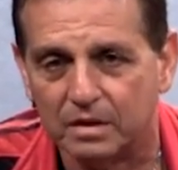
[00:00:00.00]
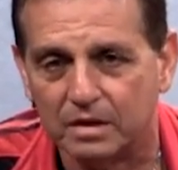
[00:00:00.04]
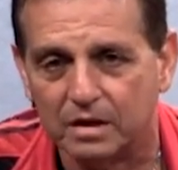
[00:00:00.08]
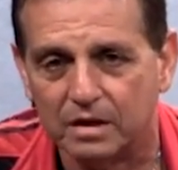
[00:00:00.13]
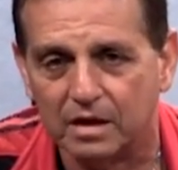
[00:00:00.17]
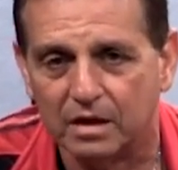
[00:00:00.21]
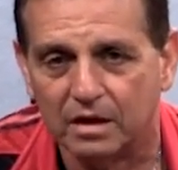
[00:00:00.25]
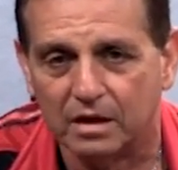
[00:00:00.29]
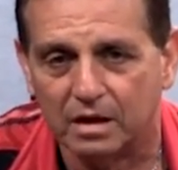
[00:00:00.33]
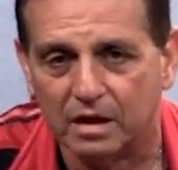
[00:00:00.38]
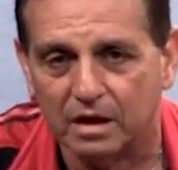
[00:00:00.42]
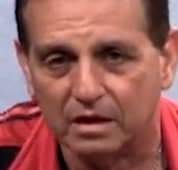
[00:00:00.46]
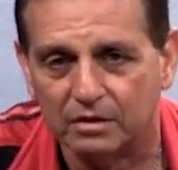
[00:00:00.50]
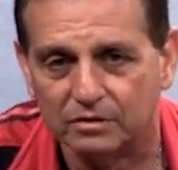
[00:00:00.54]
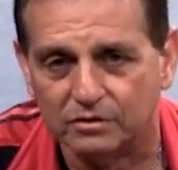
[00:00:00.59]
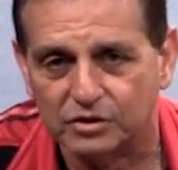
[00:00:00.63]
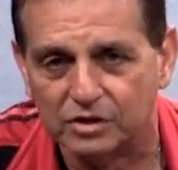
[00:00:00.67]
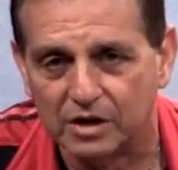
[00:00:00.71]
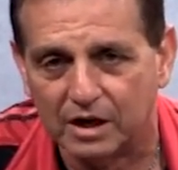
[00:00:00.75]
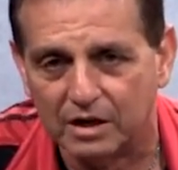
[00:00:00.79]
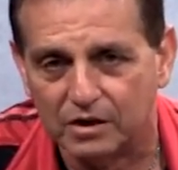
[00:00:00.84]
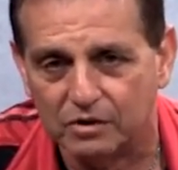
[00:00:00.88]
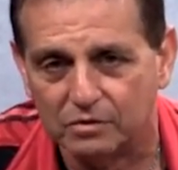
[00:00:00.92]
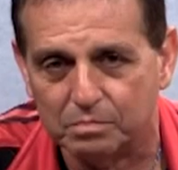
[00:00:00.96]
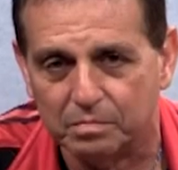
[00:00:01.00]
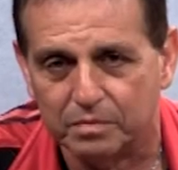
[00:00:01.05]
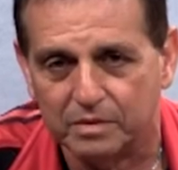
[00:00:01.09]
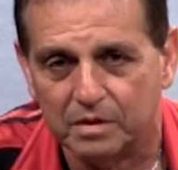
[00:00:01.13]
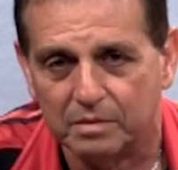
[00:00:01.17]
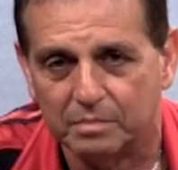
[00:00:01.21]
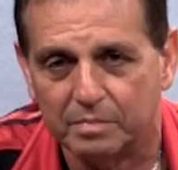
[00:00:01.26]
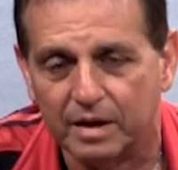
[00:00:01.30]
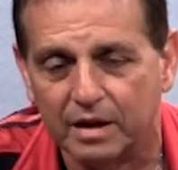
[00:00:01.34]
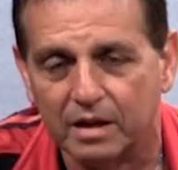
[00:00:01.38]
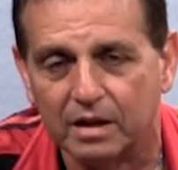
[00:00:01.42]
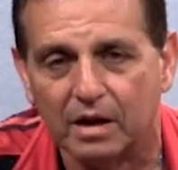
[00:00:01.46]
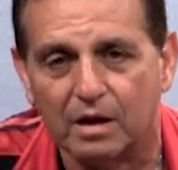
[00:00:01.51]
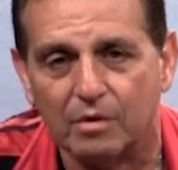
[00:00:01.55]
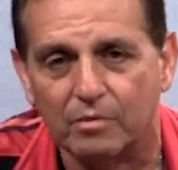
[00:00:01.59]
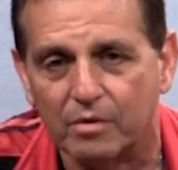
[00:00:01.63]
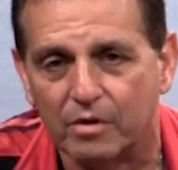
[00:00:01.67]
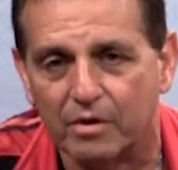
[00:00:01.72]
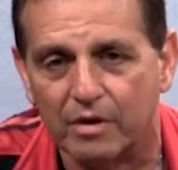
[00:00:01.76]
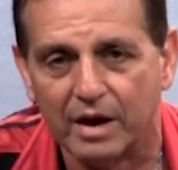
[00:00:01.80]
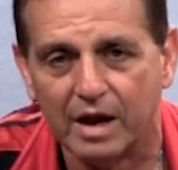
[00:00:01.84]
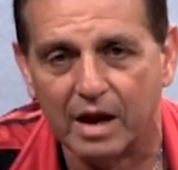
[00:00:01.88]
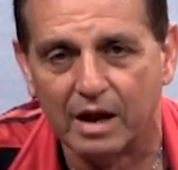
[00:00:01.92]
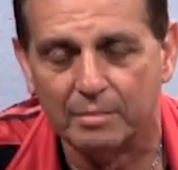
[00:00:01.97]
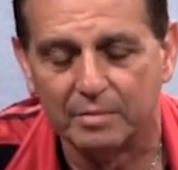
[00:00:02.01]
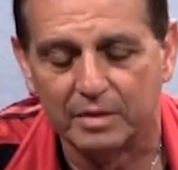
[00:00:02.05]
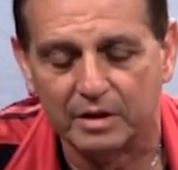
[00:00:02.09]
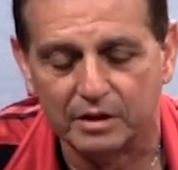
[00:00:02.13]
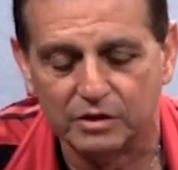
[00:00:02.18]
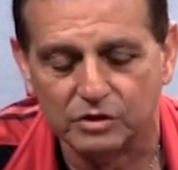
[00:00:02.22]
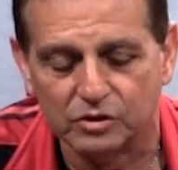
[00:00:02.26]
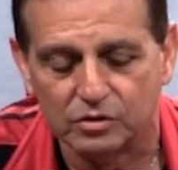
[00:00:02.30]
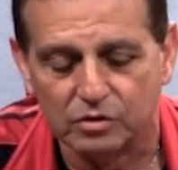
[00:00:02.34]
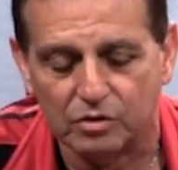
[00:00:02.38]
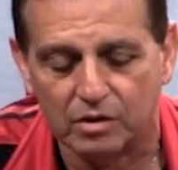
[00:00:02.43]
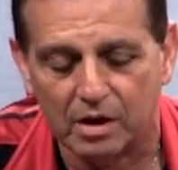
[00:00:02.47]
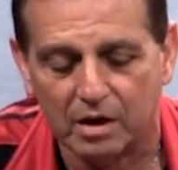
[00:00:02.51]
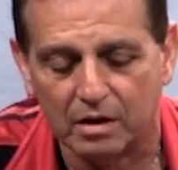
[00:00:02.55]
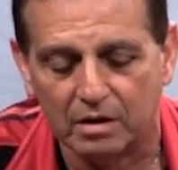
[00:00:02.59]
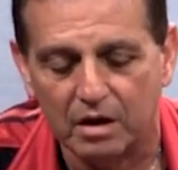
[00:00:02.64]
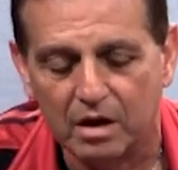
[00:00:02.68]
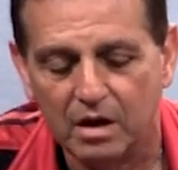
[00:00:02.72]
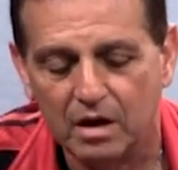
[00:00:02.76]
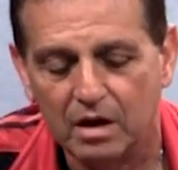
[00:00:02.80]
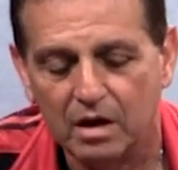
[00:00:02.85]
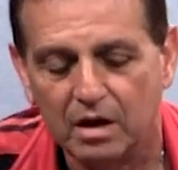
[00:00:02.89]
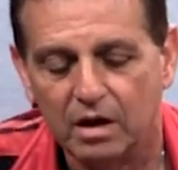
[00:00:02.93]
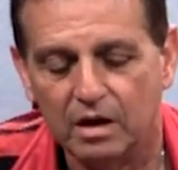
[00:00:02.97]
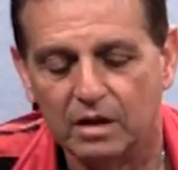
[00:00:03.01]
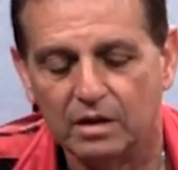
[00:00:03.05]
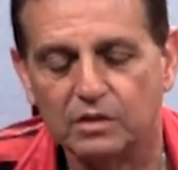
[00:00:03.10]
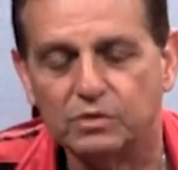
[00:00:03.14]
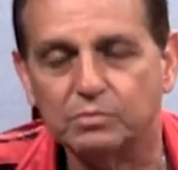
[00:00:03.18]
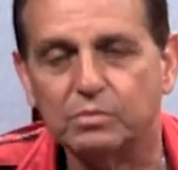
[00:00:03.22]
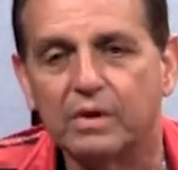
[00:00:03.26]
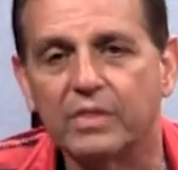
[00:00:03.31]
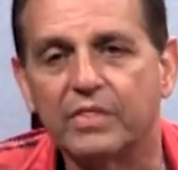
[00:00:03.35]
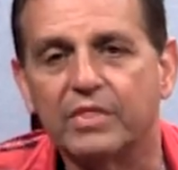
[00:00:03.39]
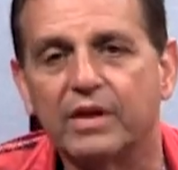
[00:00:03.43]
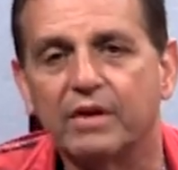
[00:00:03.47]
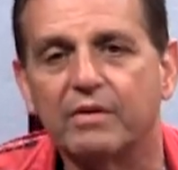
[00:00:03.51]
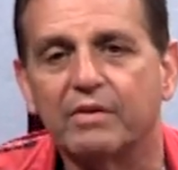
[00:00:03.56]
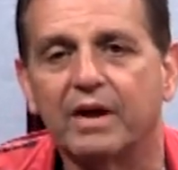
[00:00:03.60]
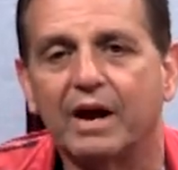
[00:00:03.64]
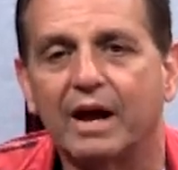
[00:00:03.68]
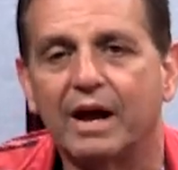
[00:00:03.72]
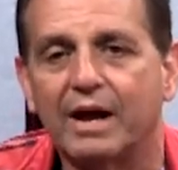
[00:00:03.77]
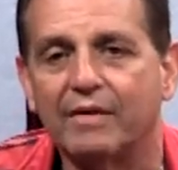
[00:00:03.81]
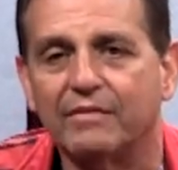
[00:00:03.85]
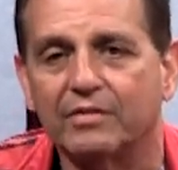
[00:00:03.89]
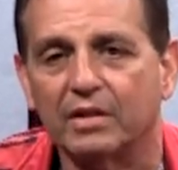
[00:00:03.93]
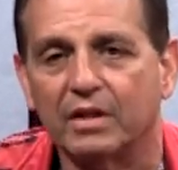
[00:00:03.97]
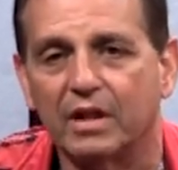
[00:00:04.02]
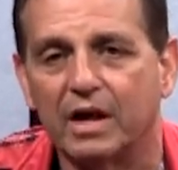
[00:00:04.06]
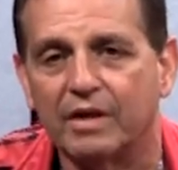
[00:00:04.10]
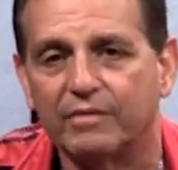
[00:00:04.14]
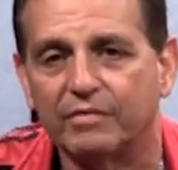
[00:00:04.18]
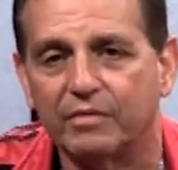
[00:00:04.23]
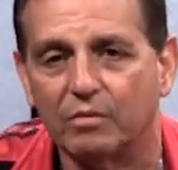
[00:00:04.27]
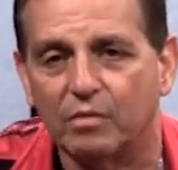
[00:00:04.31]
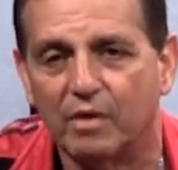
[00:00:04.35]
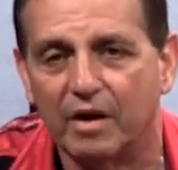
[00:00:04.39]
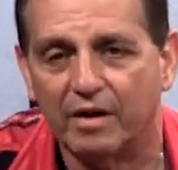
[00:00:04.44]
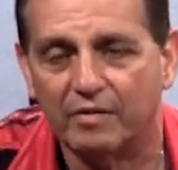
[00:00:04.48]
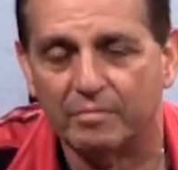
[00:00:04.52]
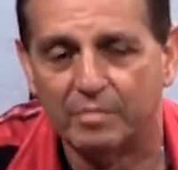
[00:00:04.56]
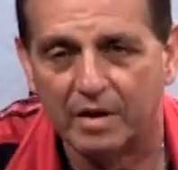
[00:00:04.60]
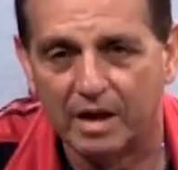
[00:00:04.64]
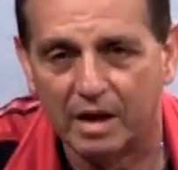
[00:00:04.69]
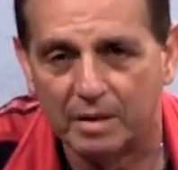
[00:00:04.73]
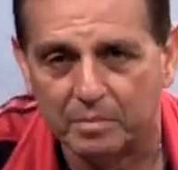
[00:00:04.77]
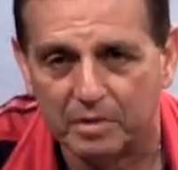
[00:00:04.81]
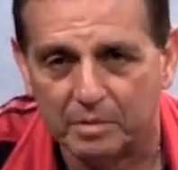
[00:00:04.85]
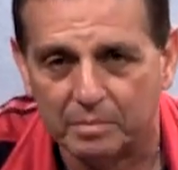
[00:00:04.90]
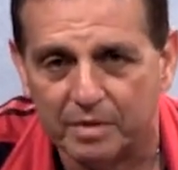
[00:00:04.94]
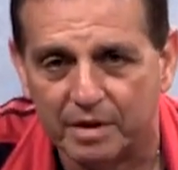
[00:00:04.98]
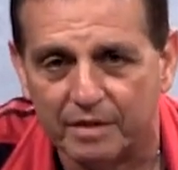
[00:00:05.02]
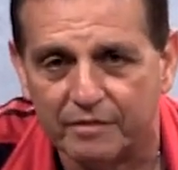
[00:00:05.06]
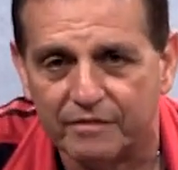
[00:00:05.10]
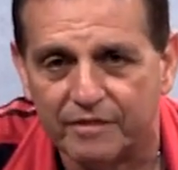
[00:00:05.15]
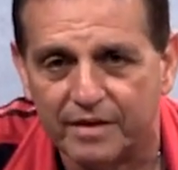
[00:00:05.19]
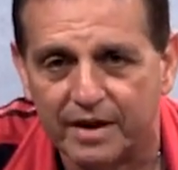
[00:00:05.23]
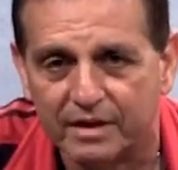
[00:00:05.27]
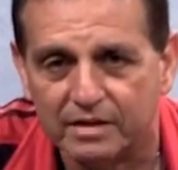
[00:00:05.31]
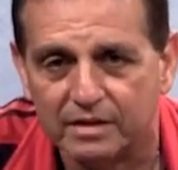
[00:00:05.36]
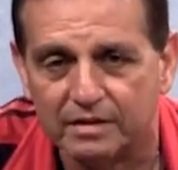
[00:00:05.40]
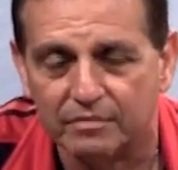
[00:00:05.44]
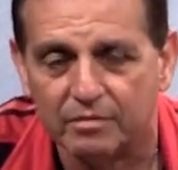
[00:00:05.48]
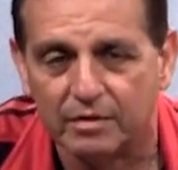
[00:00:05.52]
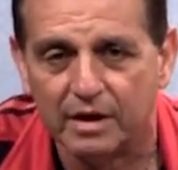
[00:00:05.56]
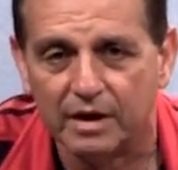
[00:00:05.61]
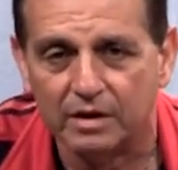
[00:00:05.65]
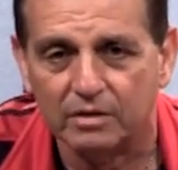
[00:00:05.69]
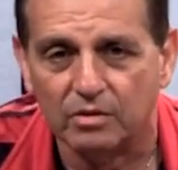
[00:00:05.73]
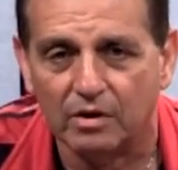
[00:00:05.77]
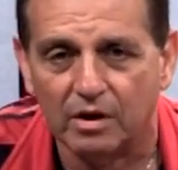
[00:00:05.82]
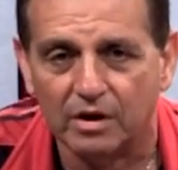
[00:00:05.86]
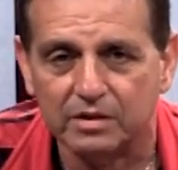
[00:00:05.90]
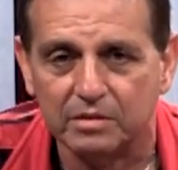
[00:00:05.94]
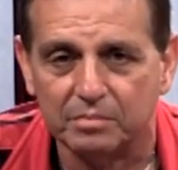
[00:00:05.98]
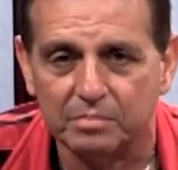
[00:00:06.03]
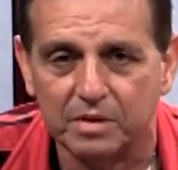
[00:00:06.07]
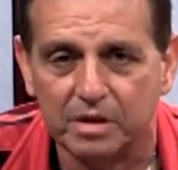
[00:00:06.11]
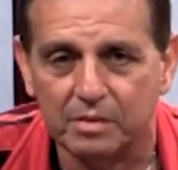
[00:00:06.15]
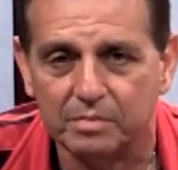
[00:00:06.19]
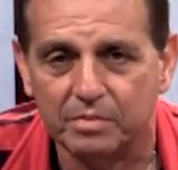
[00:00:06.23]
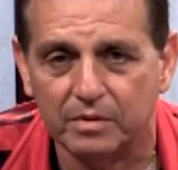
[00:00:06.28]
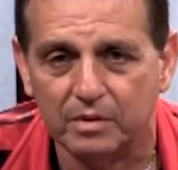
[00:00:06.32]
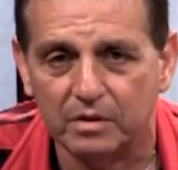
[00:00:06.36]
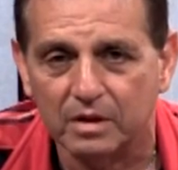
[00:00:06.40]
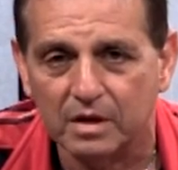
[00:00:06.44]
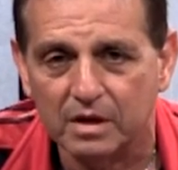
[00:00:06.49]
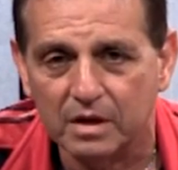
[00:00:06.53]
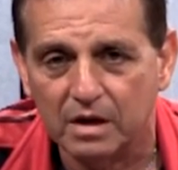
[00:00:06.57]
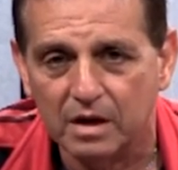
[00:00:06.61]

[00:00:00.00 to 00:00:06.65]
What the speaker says: it'll change depending on where I am in this talk. There's one theory I have in life and why I've been able to be effective when I talk to people,